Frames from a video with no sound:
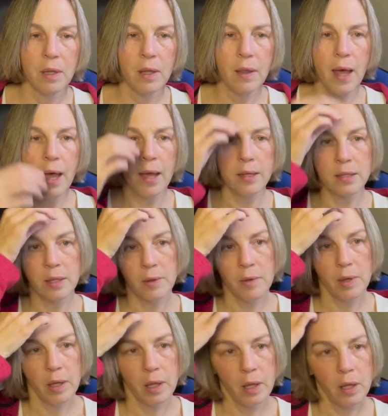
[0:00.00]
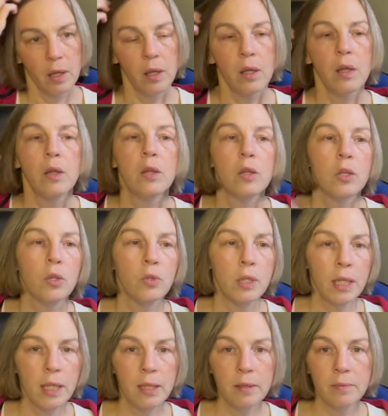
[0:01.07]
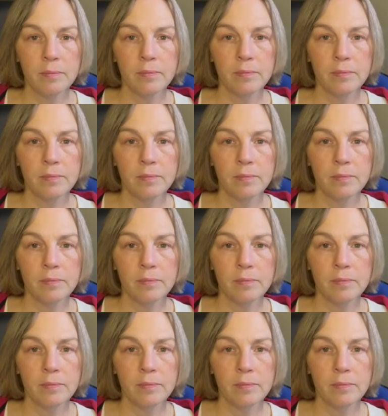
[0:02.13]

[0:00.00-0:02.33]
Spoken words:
that you did it